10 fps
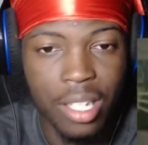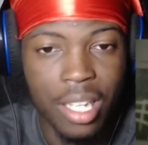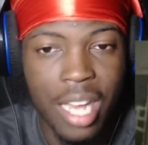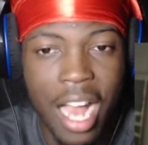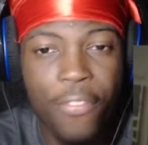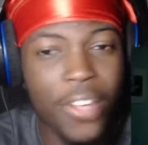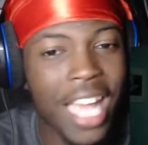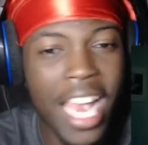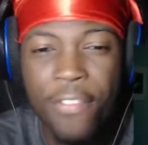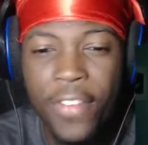I feel like
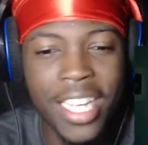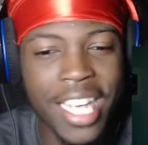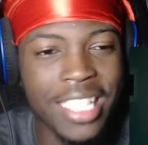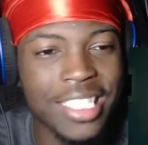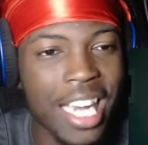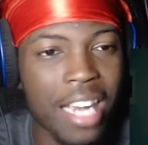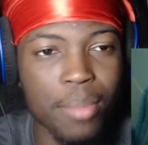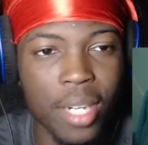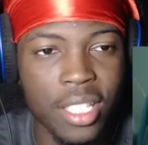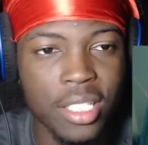he finna get shot, bro. Ooh.